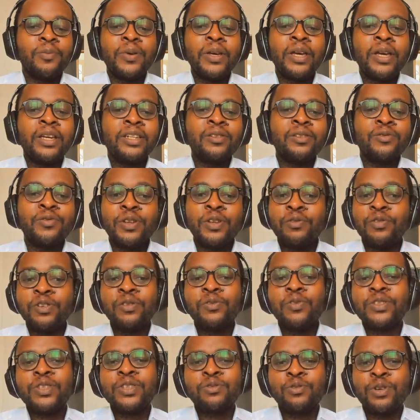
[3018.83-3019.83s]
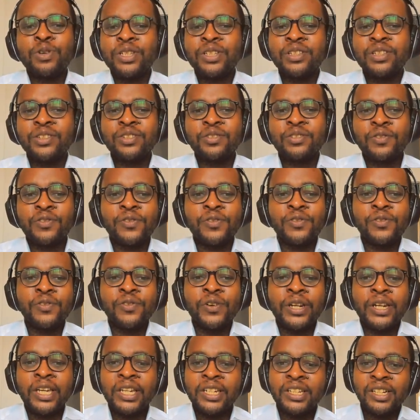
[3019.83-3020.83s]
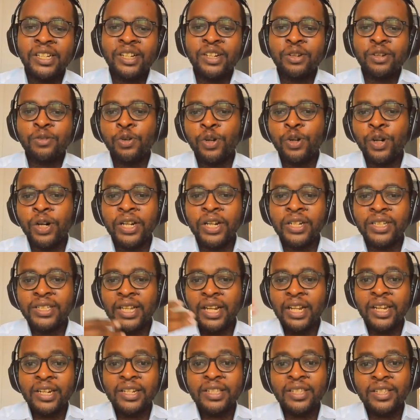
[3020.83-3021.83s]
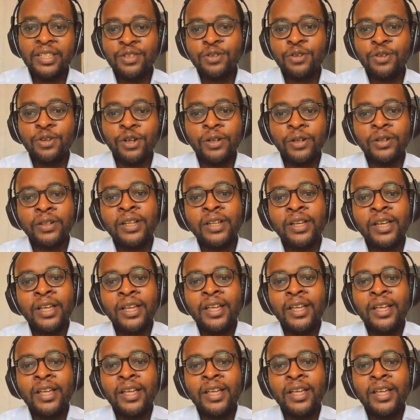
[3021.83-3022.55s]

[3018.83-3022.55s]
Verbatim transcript: be it, even if it's questions of financial reward, salaries, and so on,